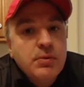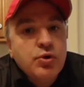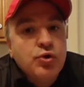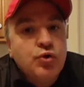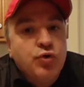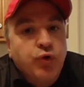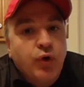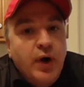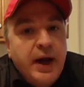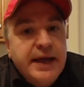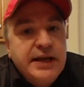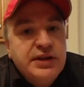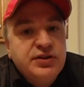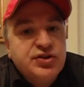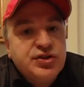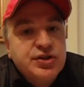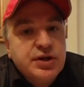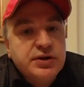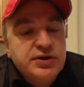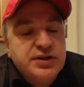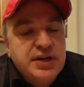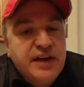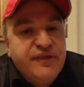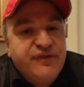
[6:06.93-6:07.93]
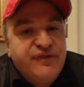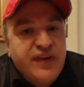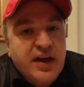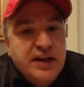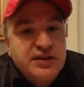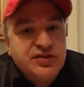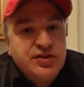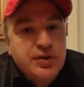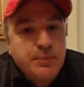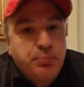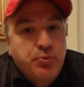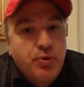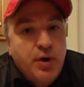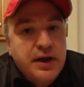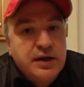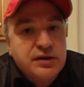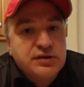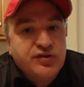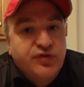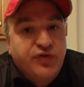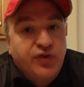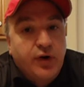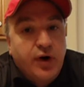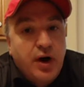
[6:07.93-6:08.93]
Great defensive
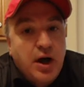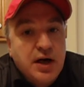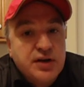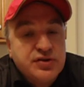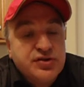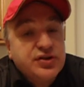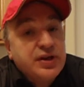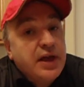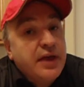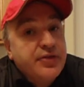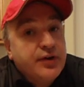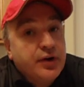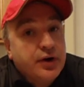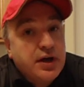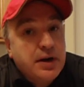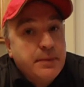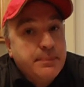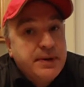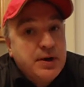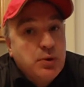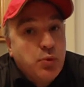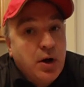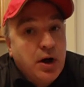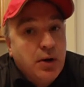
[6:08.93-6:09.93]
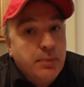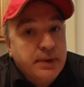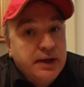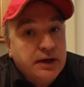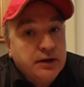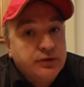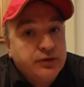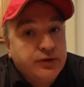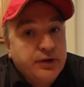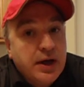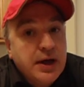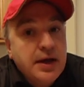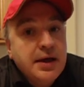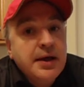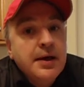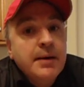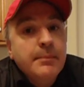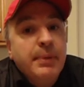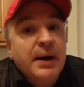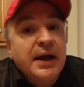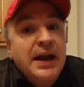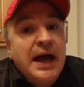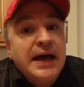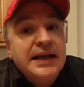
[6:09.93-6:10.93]
plays for us, and they're going to be well missed.
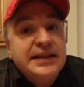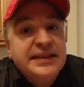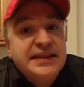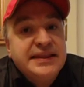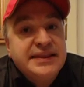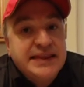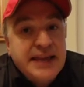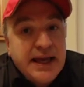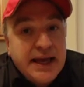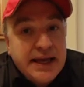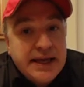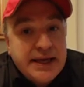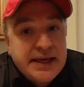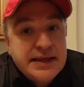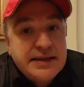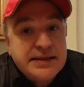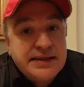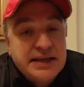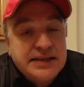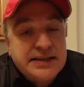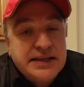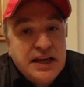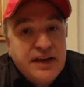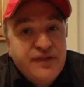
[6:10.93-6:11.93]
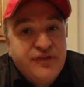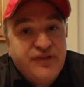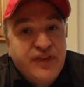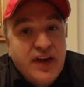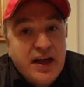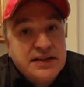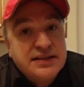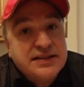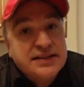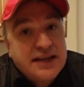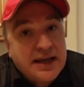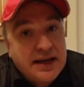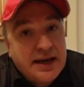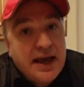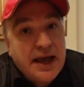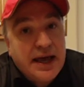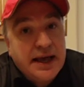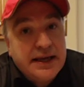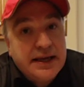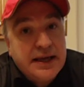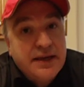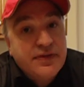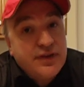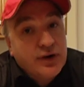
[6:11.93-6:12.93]
But I think the defense can
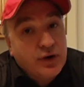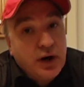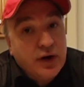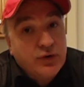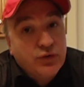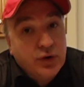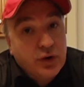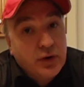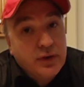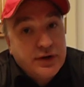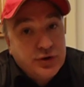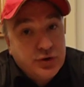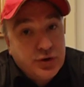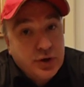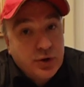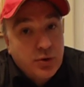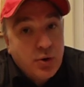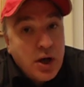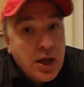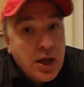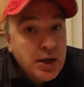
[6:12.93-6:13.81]
hang in there. I really do.